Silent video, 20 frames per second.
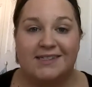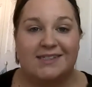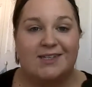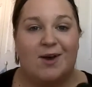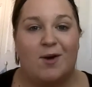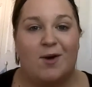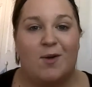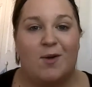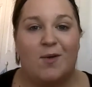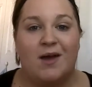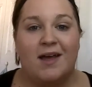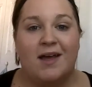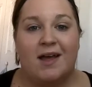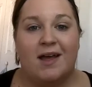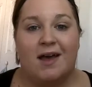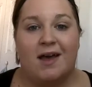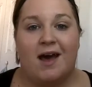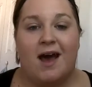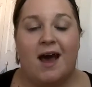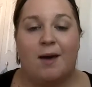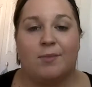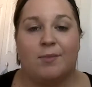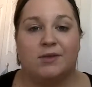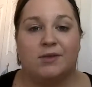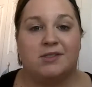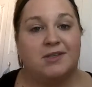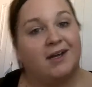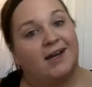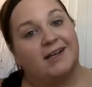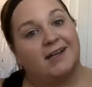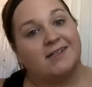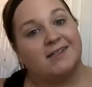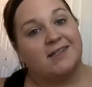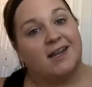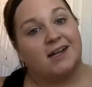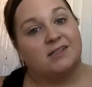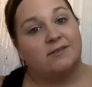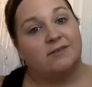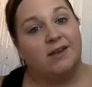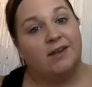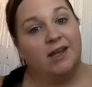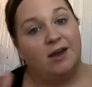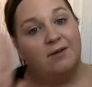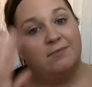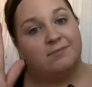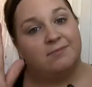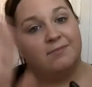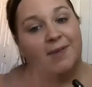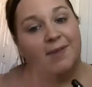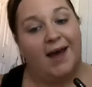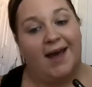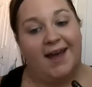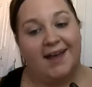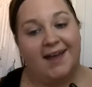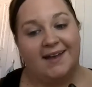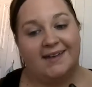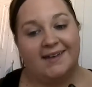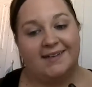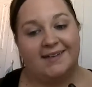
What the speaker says: So I'll see you guys in the next video. Bye!